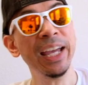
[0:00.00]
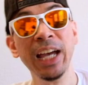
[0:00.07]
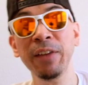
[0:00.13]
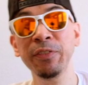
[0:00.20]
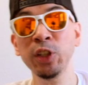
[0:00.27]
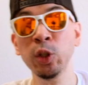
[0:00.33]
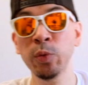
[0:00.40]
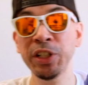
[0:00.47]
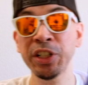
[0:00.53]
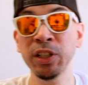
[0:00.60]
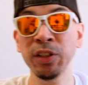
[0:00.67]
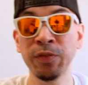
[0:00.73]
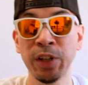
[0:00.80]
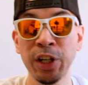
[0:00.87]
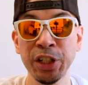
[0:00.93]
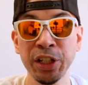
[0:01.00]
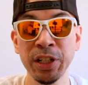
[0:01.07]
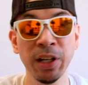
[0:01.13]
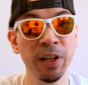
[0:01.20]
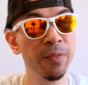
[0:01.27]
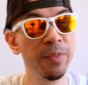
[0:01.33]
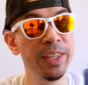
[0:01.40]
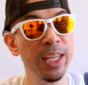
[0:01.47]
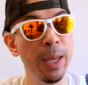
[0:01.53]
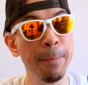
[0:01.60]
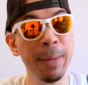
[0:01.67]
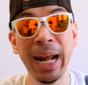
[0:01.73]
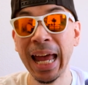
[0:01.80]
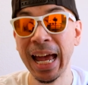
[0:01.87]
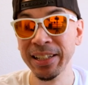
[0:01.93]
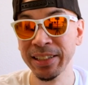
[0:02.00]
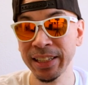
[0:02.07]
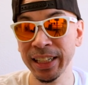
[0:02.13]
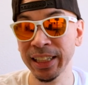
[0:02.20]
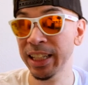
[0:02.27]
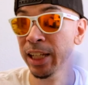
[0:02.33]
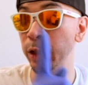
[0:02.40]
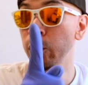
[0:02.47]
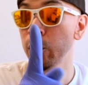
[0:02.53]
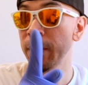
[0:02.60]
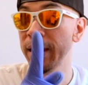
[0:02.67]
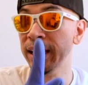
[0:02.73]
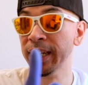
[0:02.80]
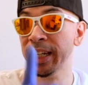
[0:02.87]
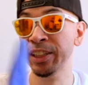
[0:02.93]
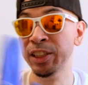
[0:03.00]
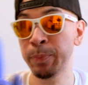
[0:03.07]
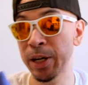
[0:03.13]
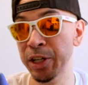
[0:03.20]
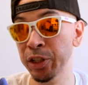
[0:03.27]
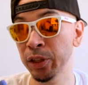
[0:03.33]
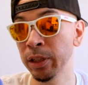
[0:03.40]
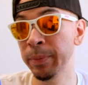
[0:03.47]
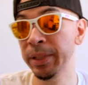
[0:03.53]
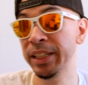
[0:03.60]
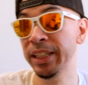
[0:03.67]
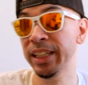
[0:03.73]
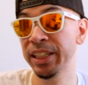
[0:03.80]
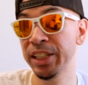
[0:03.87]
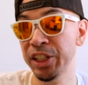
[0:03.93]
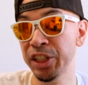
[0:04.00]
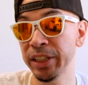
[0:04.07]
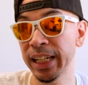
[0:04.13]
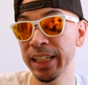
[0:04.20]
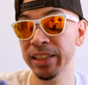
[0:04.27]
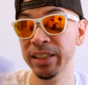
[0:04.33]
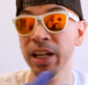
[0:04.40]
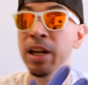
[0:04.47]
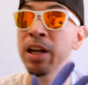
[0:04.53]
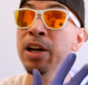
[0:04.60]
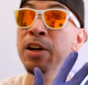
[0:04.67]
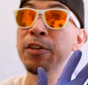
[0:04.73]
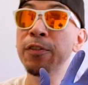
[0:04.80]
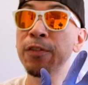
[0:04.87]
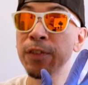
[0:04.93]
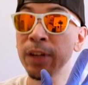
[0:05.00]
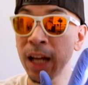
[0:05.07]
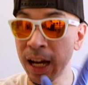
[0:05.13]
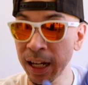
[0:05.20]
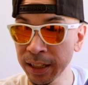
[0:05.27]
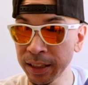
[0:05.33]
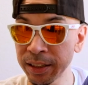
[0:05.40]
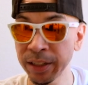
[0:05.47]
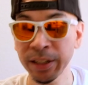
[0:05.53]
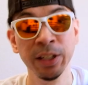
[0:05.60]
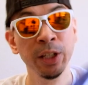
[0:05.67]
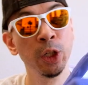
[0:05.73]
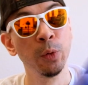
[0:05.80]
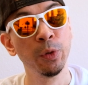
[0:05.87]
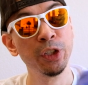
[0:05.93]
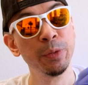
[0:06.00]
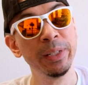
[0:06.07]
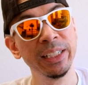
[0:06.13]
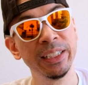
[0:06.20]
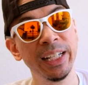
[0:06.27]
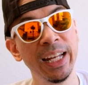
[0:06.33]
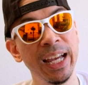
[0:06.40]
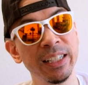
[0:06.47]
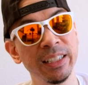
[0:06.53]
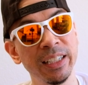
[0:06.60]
have the original version of the plastic. They do make a special limited edition that is flocked, which means it has,